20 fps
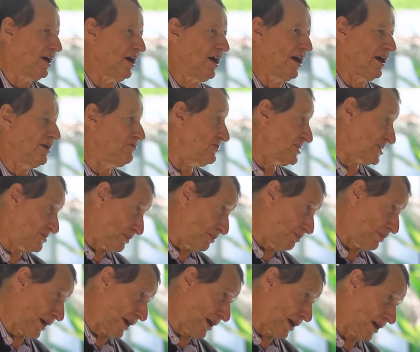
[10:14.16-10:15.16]
investment
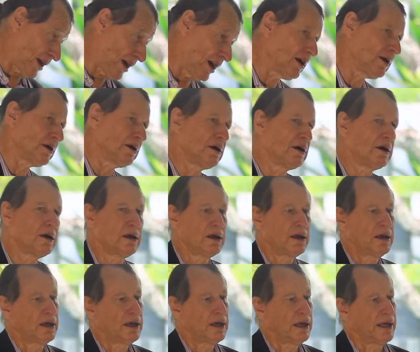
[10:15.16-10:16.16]
banker.
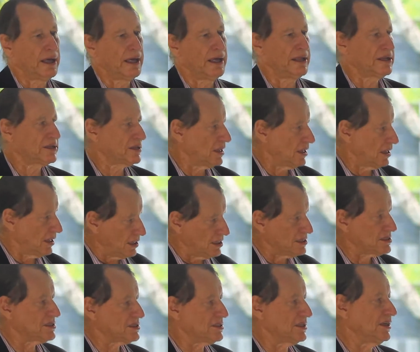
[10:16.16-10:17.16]
It
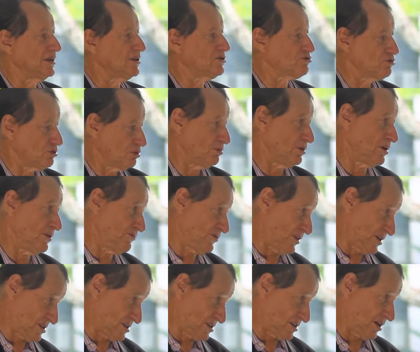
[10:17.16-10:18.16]
is the true
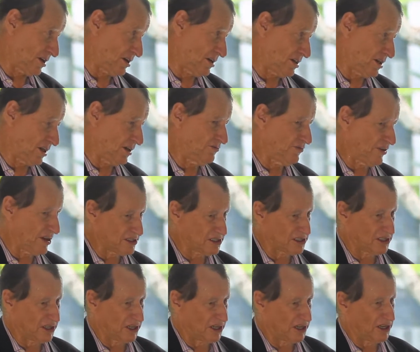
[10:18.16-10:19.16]
investor, the
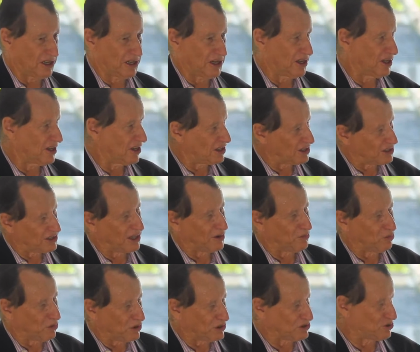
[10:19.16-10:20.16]
investor that
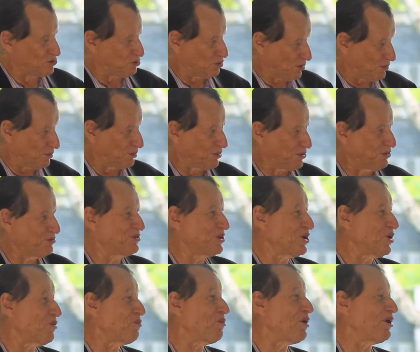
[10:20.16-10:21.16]
wants to improve their
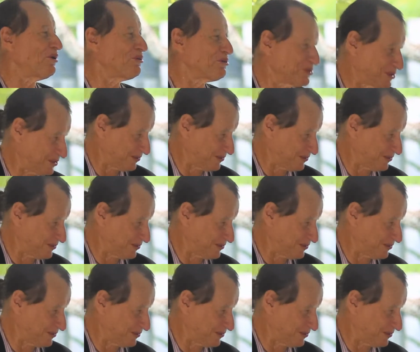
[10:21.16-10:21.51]
wealth.